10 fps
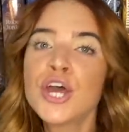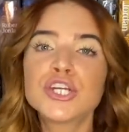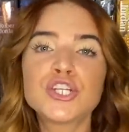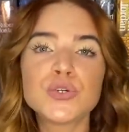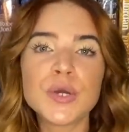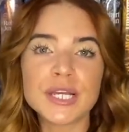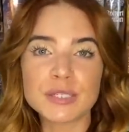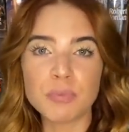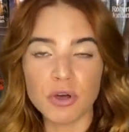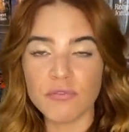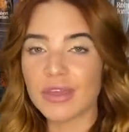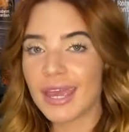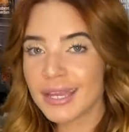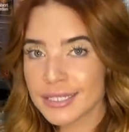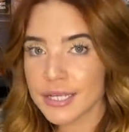to his Book of the
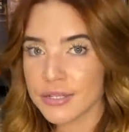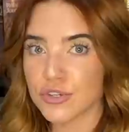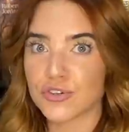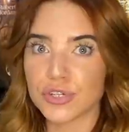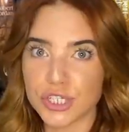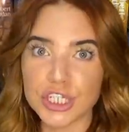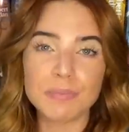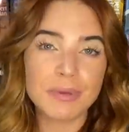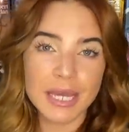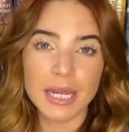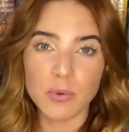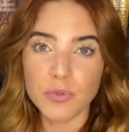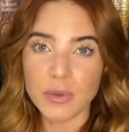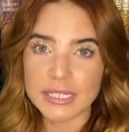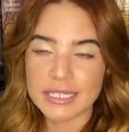Ancestor trilogy, beginning
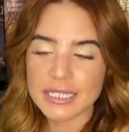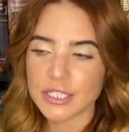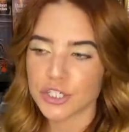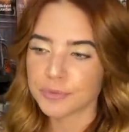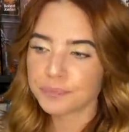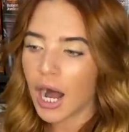with Red Sister.